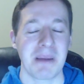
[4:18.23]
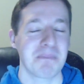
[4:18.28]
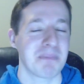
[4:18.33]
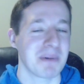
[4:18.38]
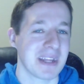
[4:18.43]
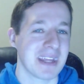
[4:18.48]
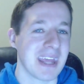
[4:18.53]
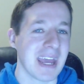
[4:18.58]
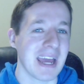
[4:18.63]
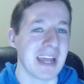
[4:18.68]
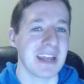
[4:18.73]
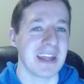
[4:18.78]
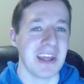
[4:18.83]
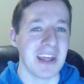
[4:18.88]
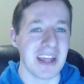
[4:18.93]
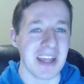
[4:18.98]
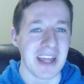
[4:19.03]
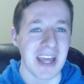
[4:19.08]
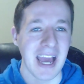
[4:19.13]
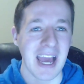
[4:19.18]
But again,
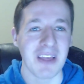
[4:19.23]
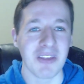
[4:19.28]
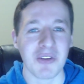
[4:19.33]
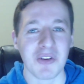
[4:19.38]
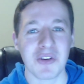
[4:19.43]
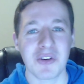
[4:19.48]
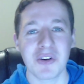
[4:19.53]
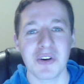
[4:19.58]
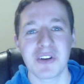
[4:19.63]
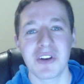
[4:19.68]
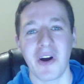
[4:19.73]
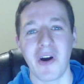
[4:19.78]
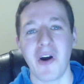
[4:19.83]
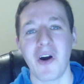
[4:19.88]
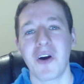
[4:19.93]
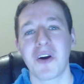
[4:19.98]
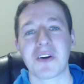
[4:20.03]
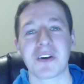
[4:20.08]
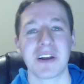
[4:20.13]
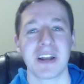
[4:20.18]
he has a good
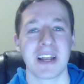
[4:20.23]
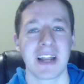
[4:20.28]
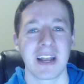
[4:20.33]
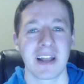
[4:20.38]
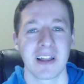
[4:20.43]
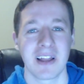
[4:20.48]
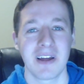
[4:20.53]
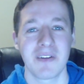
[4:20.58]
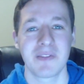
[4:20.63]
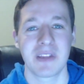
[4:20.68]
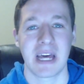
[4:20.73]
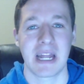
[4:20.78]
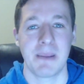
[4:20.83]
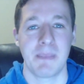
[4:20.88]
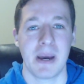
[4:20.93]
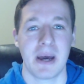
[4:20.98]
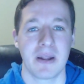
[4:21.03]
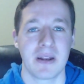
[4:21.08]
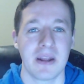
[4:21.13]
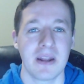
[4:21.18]
heart, and I love that
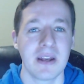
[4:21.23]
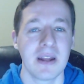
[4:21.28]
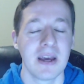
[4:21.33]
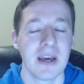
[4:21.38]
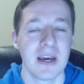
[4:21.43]
about it.